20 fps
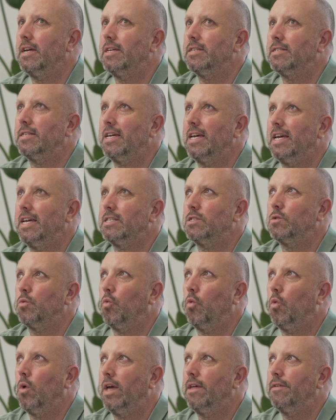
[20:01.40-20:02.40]
is it's
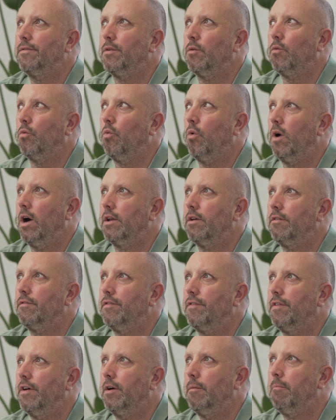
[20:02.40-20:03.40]
with one of
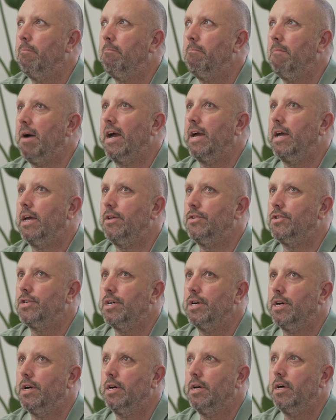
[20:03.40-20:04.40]
the
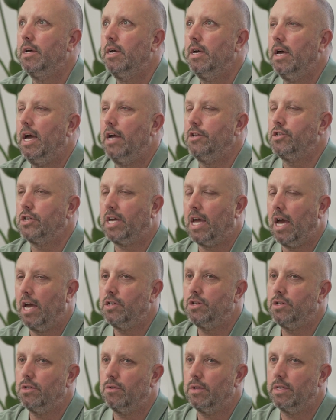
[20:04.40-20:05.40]
major
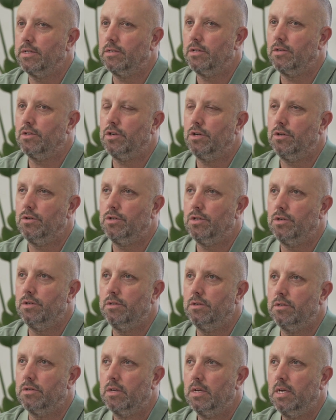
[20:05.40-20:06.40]
educational
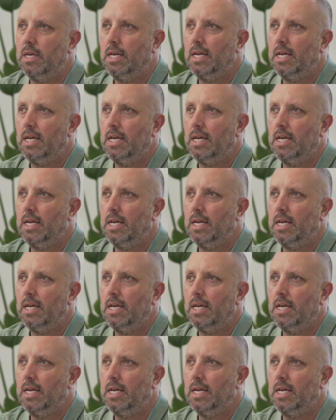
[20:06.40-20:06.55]
institutions,